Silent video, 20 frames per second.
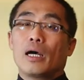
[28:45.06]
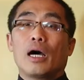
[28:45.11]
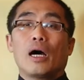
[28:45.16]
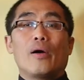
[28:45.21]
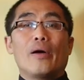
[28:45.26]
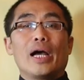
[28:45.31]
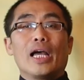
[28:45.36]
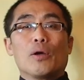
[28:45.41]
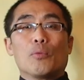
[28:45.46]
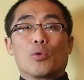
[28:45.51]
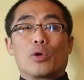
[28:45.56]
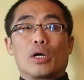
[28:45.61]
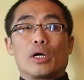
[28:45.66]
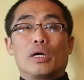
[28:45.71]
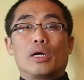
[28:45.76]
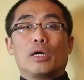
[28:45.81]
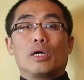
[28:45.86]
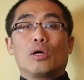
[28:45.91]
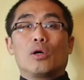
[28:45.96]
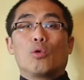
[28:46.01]

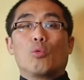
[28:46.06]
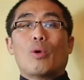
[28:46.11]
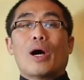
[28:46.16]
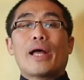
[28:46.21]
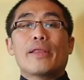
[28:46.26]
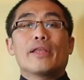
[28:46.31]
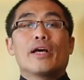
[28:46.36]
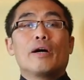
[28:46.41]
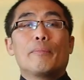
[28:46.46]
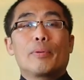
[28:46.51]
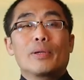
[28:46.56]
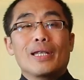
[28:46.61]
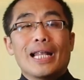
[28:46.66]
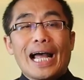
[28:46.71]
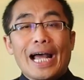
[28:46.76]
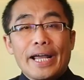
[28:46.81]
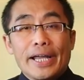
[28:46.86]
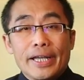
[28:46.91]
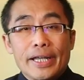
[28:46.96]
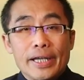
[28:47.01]
However, when
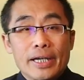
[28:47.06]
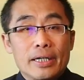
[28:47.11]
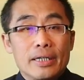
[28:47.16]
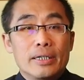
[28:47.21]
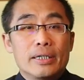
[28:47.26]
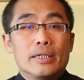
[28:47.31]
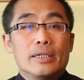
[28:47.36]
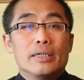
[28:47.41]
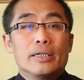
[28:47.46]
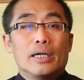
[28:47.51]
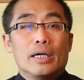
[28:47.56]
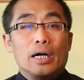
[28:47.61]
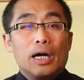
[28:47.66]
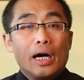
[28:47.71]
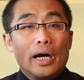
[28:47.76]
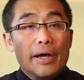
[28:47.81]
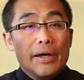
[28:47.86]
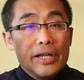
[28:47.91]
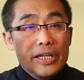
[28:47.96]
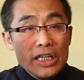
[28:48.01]
applying
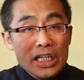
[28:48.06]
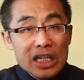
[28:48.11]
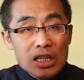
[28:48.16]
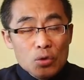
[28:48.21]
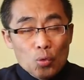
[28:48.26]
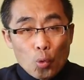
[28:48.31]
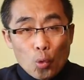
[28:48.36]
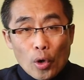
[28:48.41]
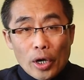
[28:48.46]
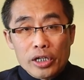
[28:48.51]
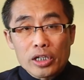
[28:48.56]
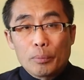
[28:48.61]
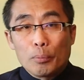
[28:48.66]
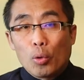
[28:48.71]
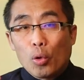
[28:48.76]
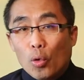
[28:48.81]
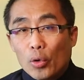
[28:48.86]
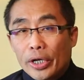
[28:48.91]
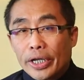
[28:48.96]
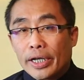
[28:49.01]
an inward
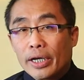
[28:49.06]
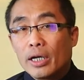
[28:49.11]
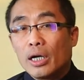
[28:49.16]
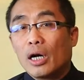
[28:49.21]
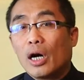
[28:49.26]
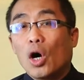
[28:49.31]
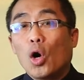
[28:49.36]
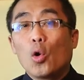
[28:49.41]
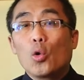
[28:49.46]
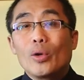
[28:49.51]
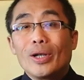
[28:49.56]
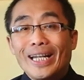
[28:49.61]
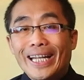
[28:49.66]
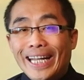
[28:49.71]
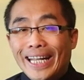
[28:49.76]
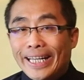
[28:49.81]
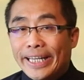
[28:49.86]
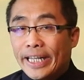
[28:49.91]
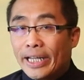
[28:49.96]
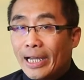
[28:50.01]
pulling or
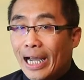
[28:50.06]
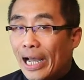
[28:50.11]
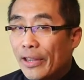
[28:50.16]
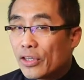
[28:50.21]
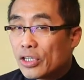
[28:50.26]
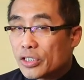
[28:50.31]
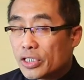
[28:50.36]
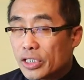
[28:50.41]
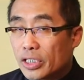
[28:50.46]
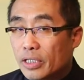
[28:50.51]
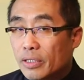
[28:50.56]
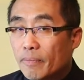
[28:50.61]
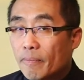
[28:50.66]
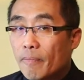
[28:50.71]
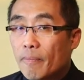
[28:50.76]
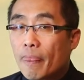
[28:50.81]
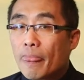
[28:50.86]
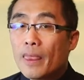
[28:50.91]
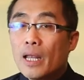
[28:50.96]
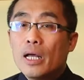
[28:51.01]
leading energy,
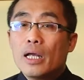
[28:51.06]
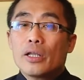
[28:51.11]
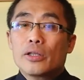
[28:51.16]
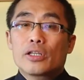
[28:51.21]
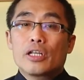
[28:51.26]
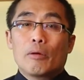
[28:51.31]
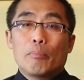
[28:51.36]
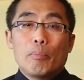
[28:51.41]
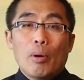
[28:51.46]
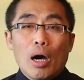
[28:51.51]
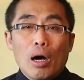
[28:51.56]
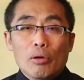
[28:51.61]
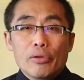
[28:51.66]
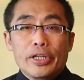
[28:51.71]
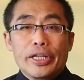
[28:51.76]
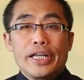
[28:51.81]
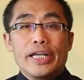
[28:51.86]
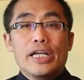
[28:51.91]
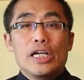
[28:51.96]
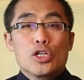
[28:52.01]
the
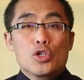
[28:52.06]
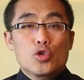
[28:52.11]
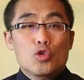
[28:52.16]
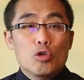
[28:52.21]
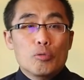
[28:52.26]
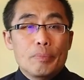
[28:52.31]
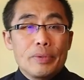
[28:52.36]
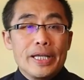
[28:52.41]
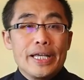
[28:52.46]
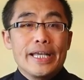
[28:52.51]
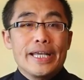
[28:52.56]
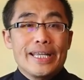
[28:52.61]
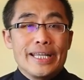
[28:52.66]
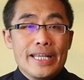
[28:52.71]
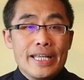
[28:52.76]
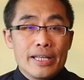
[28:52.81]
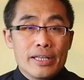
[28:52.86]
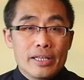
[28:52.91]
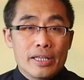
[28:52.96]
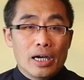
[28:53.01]
body should be
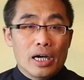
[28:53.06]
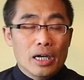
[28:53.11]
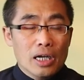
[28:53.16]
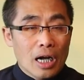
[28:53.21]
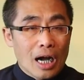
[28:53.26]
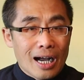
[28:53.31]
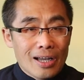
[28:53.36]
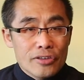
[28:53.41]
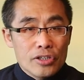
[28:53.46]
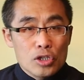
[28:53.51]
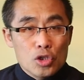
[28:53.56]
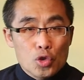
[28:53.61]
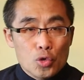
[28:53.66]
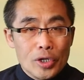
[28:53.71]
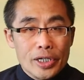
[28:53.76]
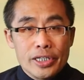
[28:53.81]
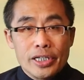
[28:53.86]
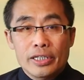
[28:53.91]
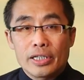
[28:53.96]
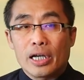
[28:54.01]
in the
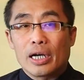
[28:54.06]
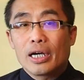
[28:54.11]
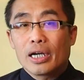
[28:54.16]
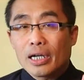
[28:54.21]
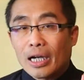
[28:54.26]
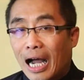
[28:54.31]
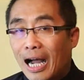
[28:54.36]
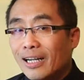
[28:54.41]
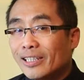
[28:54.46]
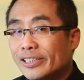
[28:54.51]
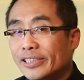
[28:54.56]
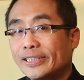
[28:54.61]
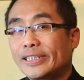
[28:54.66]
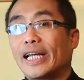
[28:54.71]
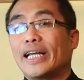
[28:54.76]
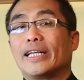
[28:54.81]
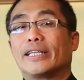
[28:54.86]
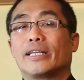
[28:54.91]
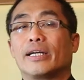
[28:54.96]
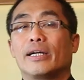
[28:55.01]
concentrated Gang
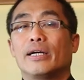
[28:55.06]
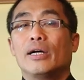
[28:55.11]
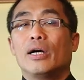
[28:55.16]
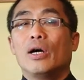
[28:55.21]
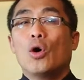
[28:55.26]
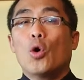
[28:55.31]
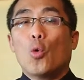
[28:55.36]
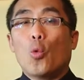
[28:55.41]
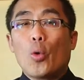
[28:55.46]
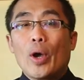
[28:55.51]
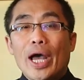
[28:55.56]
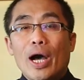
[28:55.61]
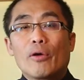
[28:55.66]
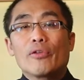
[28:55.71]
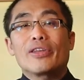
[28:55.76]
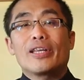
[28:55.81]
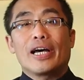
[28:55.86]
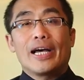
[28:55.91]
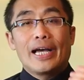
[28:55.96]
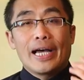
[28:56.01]
state,
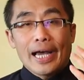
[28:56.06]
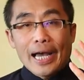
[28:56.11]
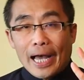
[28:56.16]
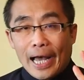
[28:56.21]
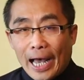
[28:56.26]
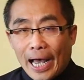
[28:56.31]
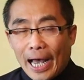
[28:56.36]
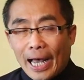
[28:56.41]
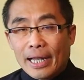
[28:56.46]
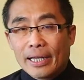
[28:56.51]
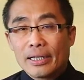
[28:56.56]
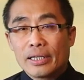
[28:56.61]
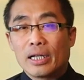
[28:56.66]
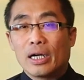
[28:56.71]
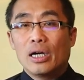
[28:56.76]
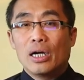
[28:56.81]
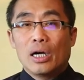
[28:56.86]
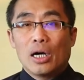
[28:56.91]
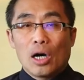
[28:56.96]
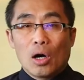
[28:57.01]
while the
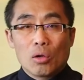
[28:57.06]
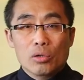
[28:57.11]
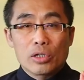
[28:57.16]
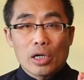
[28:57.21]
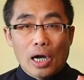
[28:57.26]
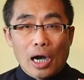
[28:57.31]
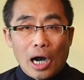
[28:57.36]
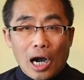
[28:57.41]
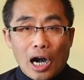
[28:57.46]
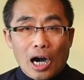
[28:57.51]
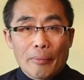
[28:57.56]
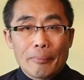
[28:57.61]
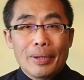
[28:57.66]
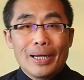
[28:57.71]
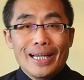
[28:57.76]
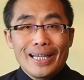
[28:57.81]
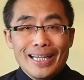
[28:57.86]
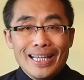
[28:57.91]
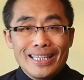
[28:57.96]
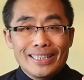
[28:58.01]
hand or the
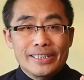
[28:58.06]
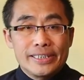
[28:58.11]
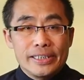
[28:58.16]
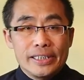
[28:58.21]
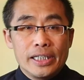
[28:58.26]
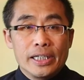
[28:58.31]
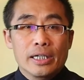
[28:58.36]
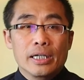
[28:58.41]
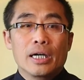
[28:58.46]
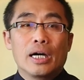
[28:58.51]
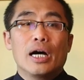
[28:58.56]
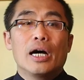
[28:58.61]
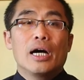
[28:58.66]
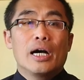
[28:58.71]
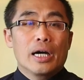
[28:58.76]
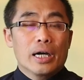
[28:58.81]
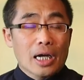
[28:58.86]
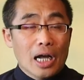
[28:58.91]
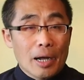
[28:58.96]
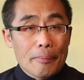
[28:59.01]
arm is in a
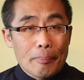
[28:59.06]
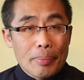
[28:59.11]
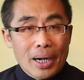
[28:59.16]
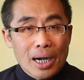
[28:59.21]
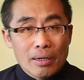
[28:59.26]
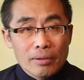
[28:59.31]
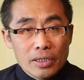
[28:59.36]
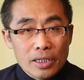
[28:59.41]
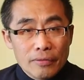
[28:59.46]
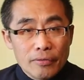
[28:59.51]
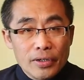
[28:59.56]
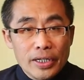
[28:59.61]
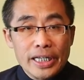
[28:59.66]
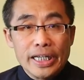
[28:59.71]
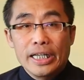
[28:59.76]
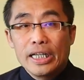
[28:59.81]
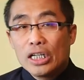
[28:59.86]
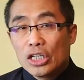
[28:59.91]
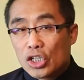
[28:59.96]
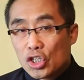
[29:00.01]

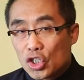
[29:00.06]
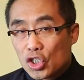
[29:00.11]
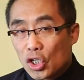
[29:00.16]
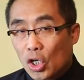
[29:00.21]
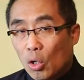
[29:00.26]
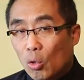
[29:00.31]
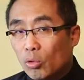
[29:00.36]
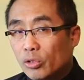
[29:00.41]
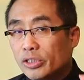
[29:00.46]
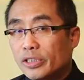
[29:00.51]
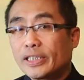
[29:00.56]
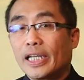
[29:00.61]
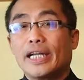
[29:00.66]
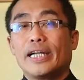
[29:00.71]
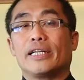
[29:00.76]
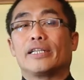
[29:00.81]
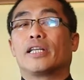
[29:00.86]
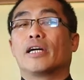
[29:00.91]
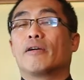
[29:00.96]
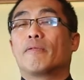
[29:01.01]
comparatively Rou
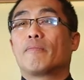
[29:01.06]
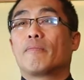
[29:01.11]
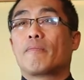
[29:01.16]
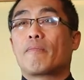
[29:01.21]
state.